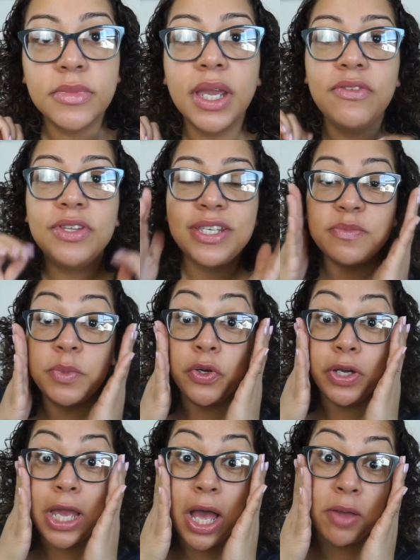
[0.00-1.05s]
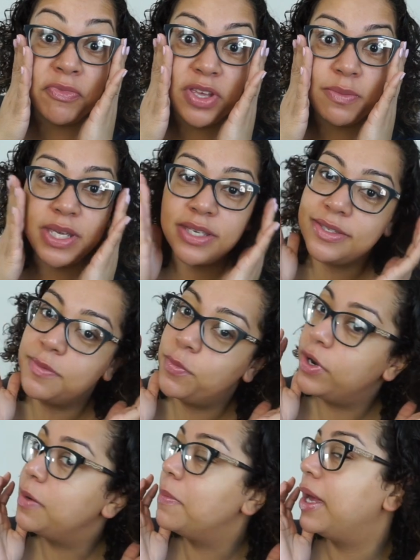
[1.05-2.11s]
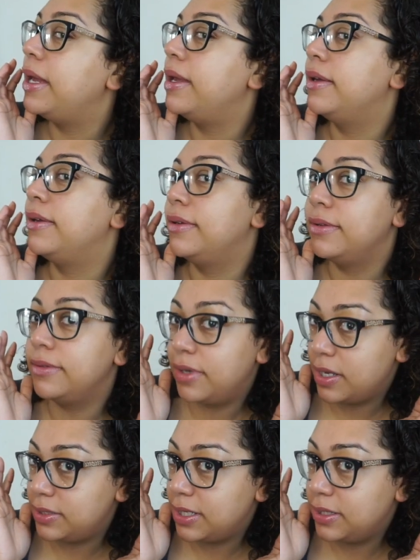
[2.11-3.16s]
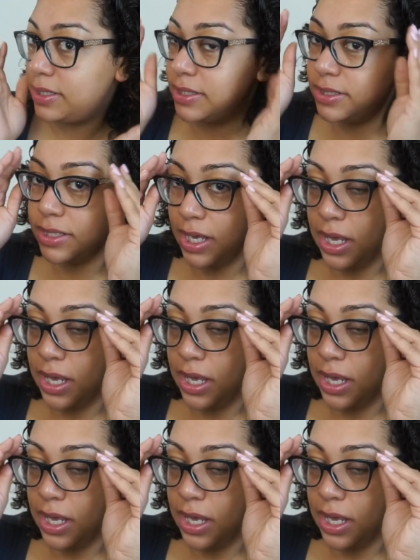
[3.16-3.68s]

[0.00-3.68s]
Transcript: Everything's blurry, obvi, because I'm wearing my contact lenses.